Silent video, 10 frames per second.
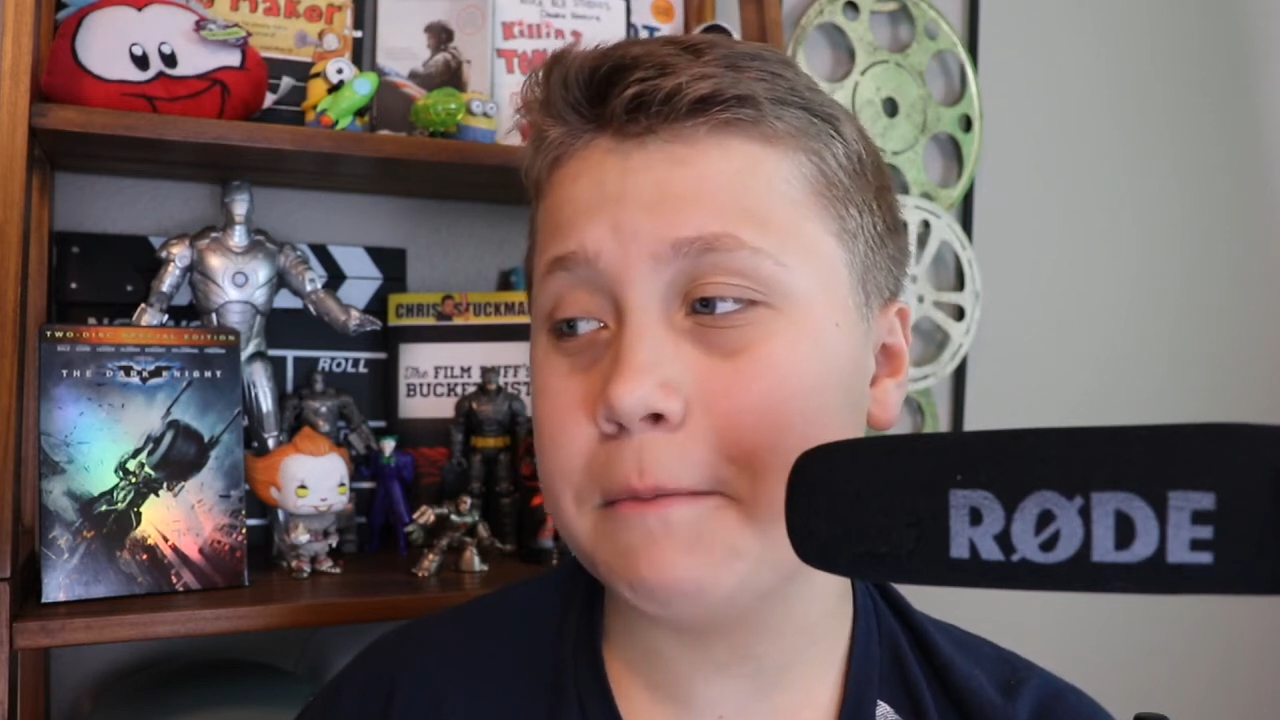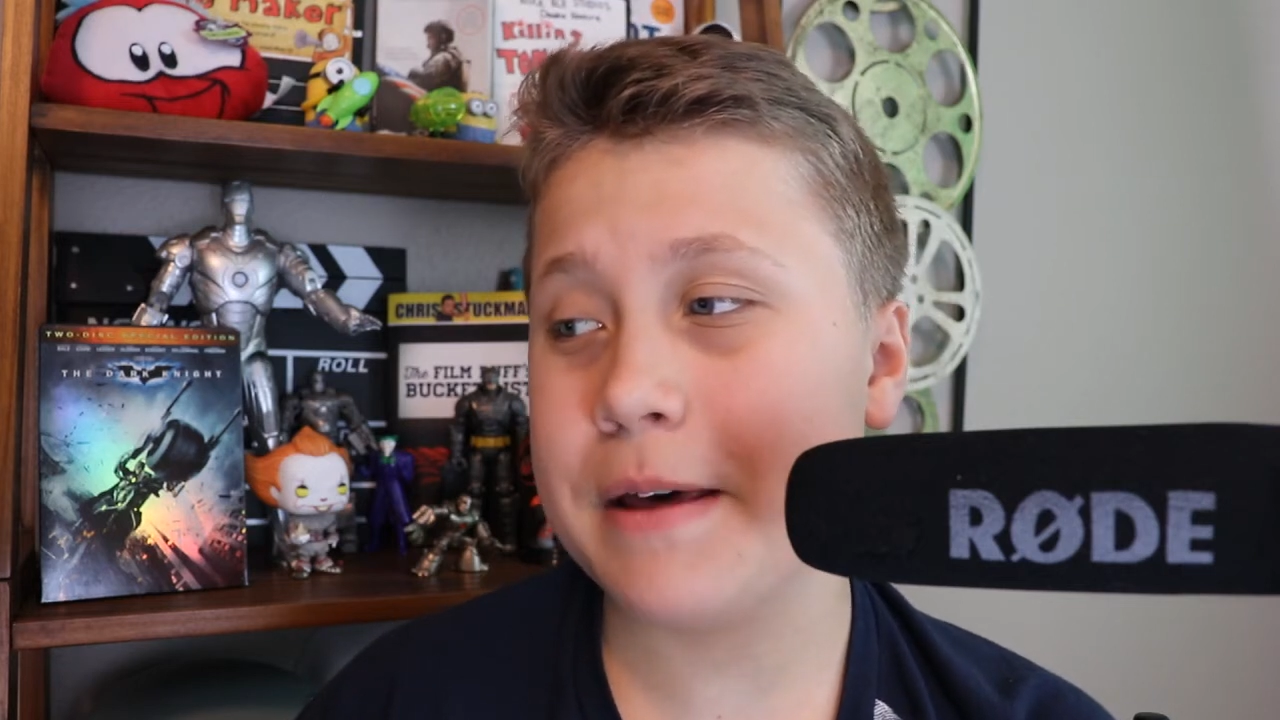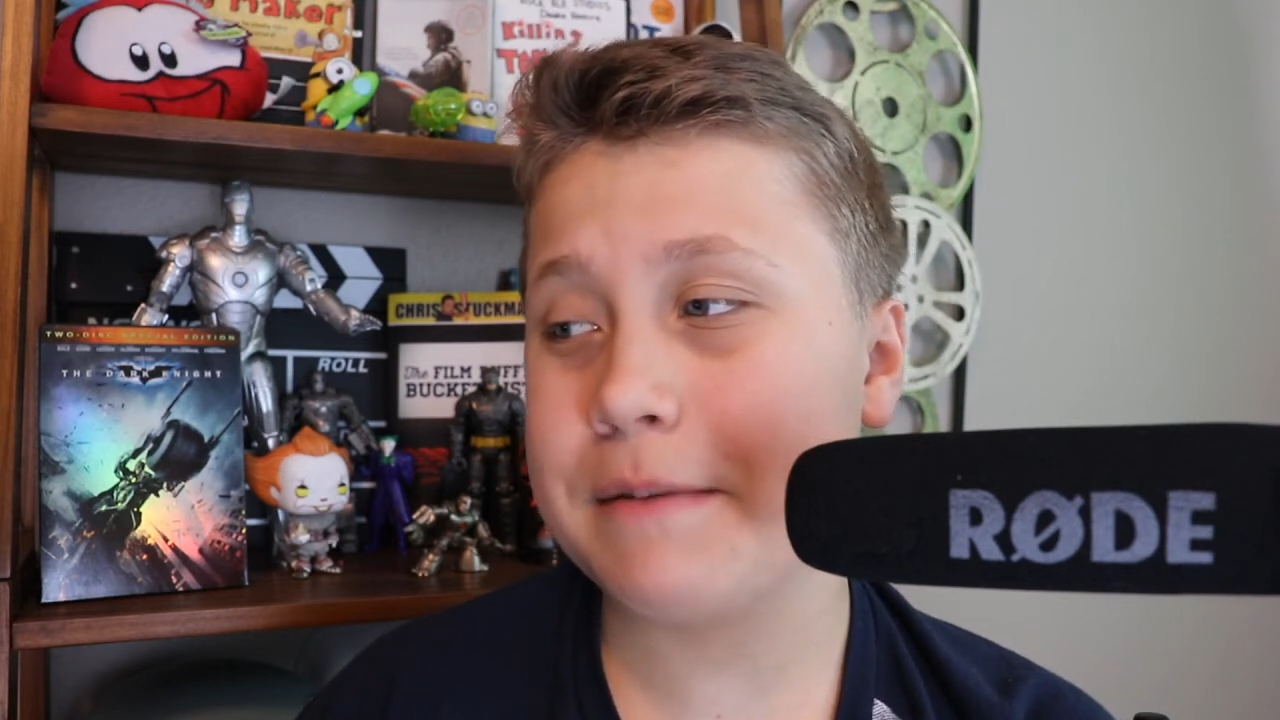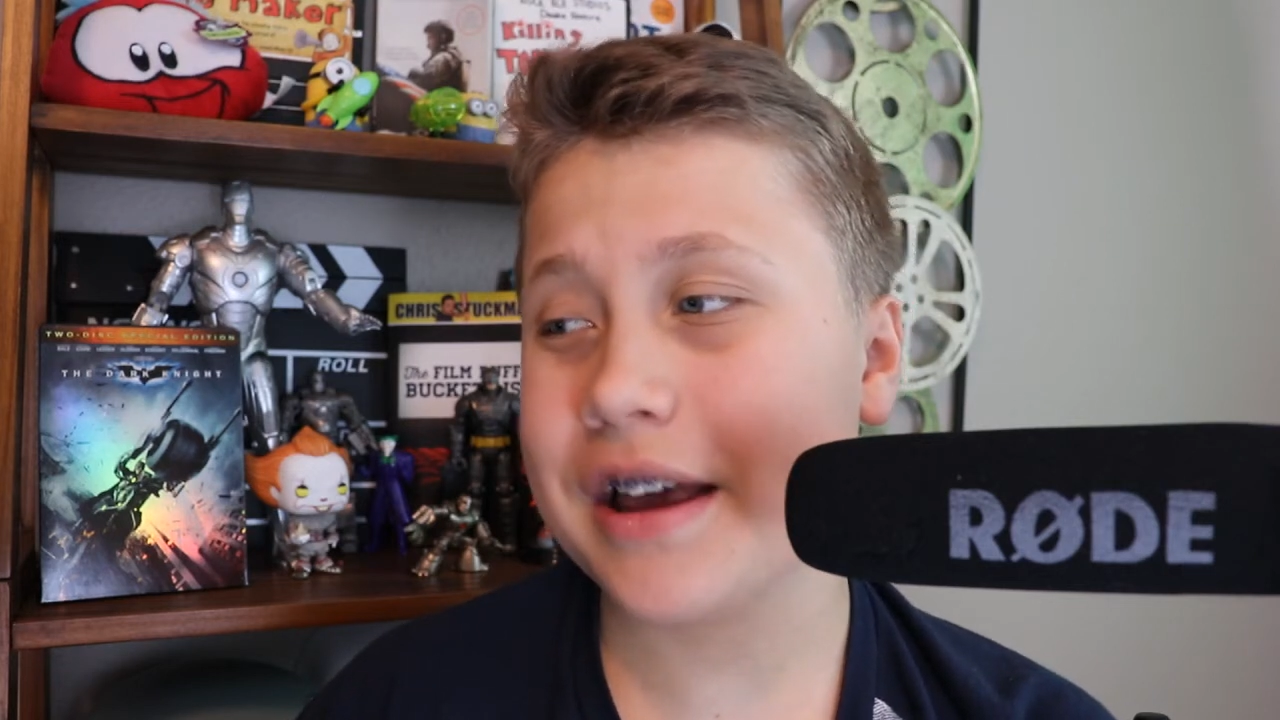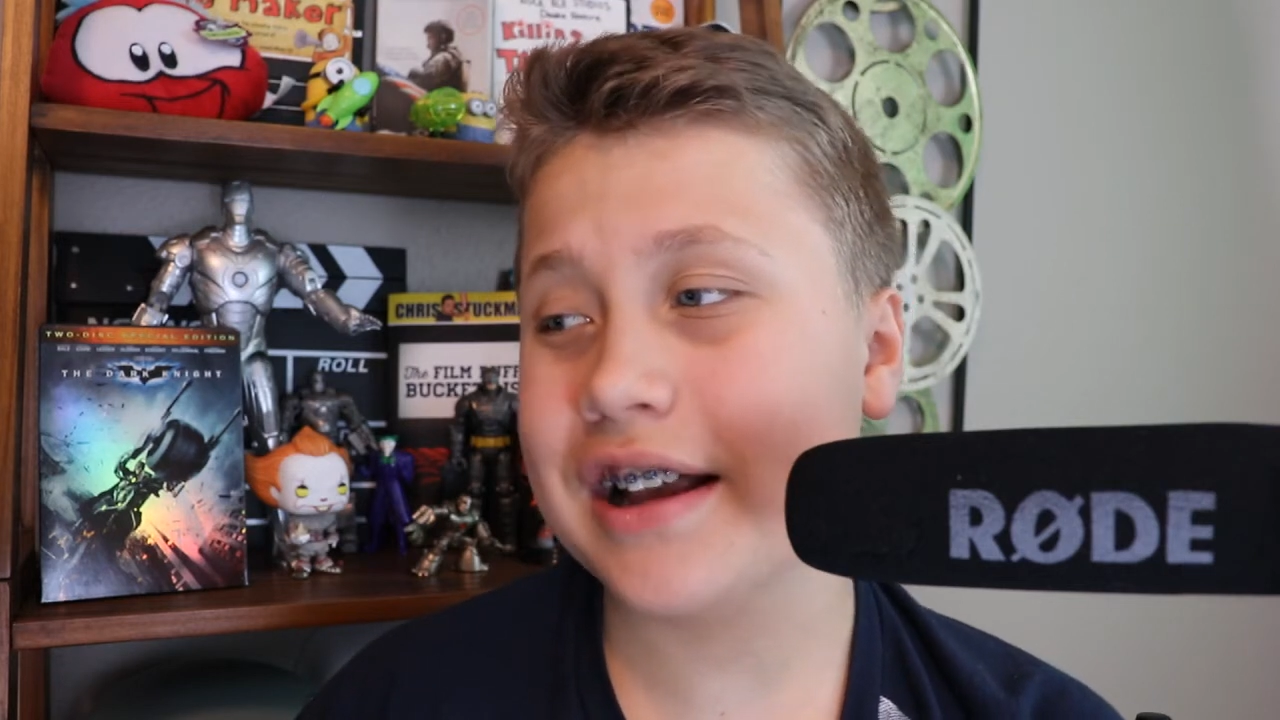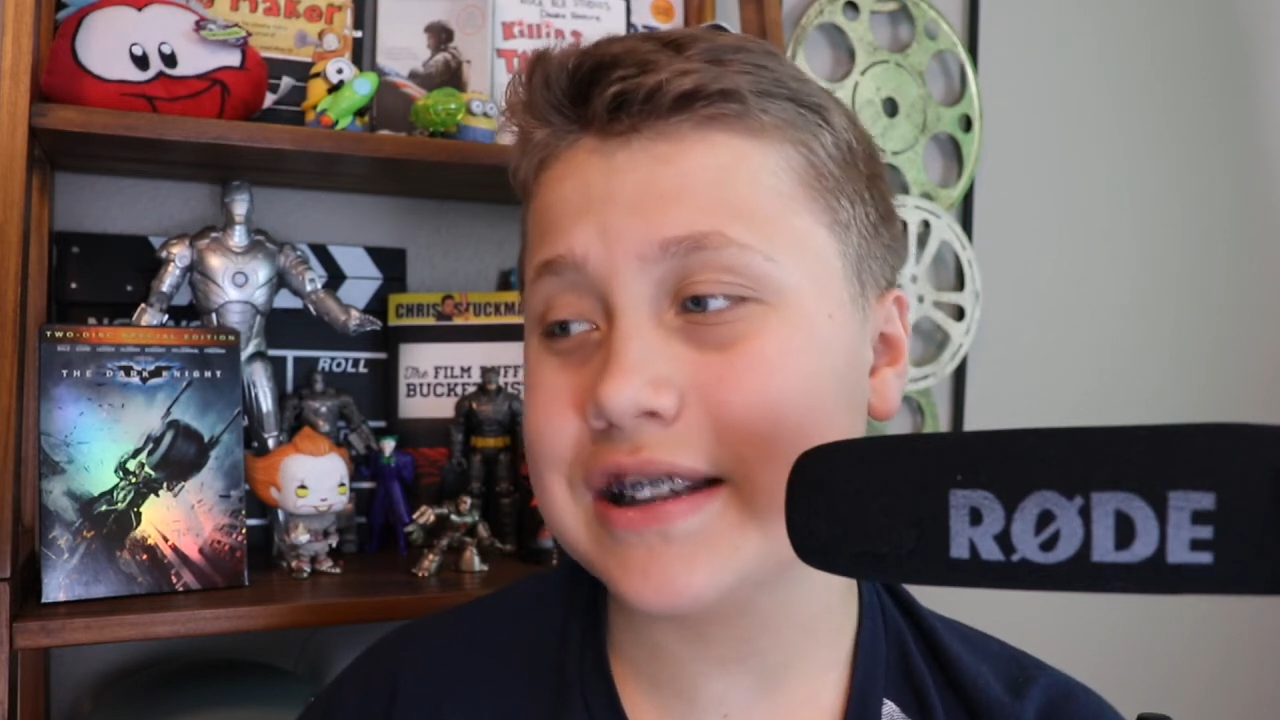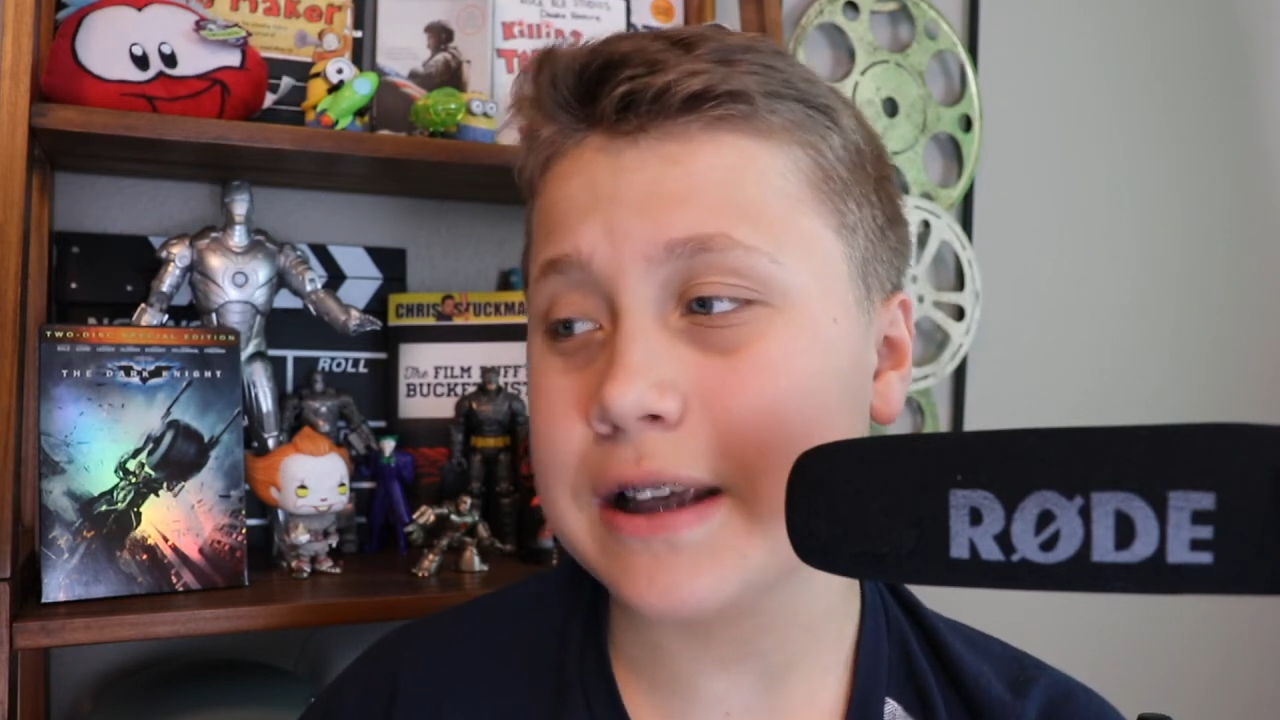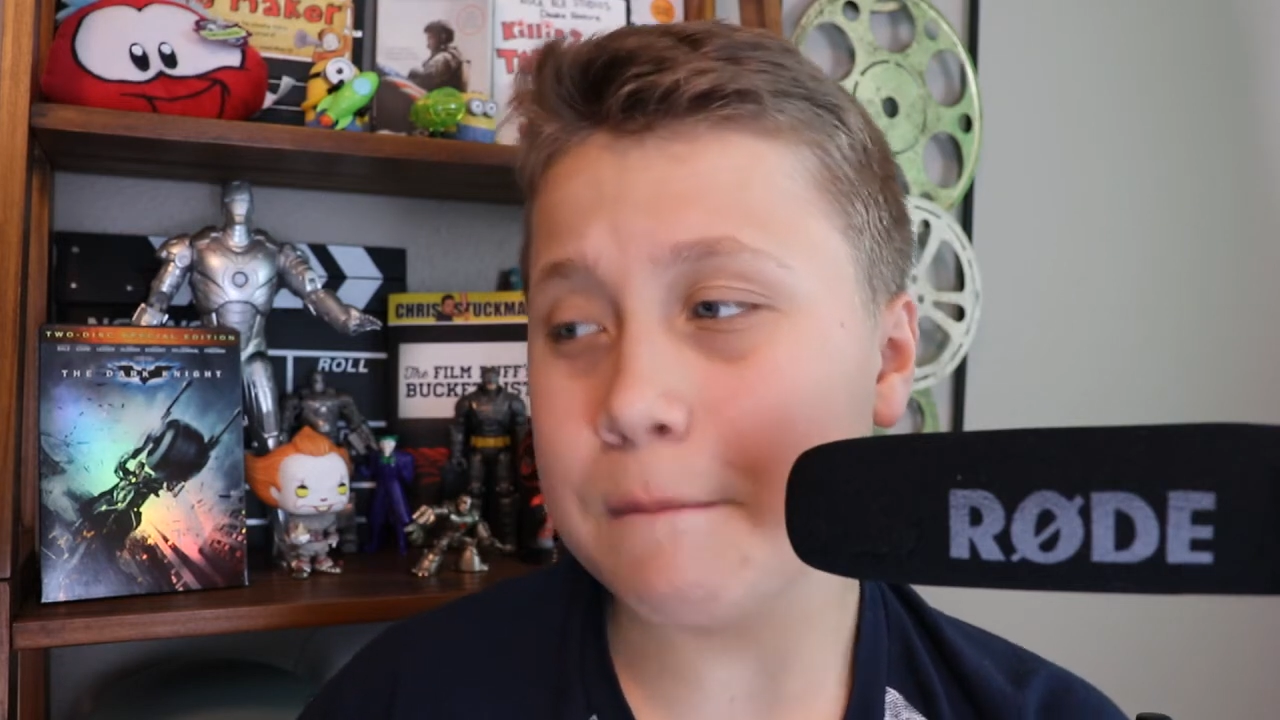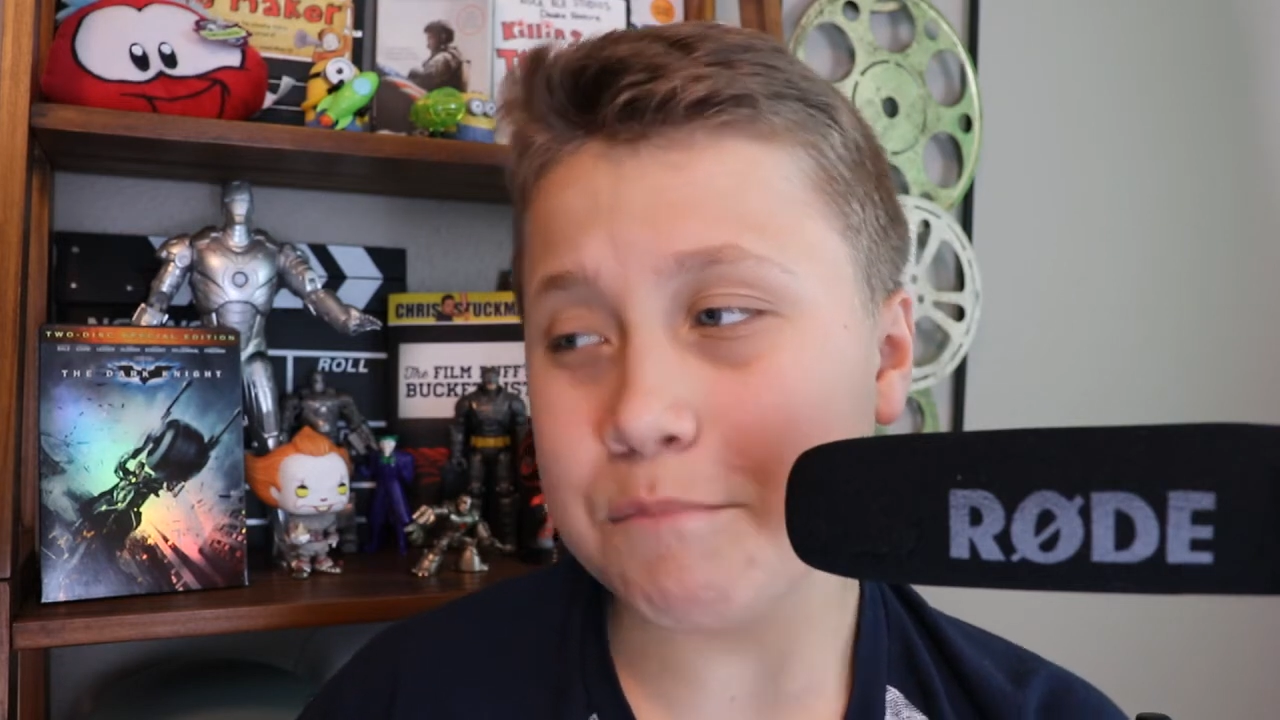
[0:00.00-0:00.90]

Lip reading: bit, because,